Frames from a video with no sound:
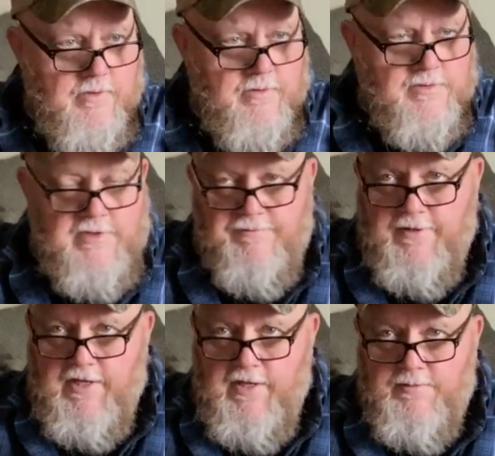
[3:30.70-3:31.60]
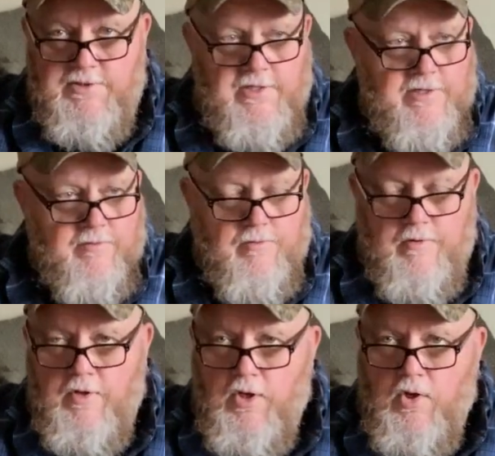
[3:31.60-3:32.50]
stuff on a campsite,
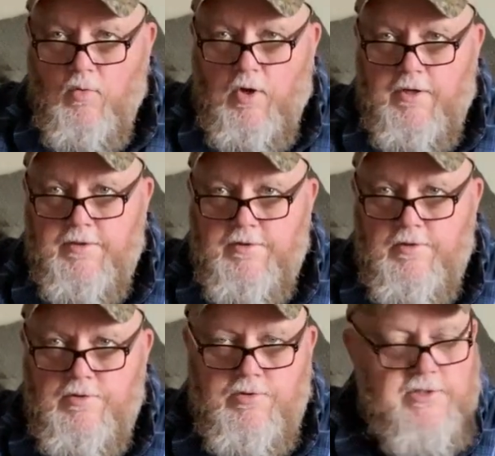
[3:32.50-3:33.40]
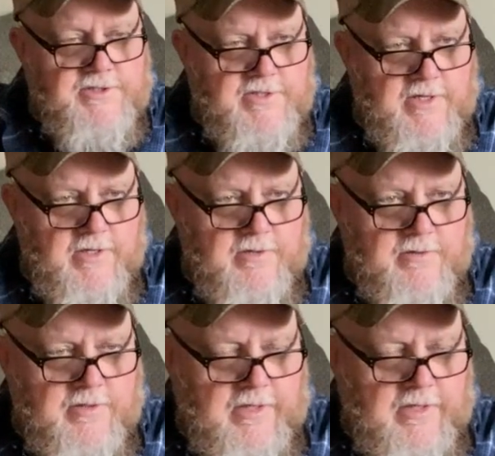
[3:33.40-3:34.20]
or walking to your tree stand,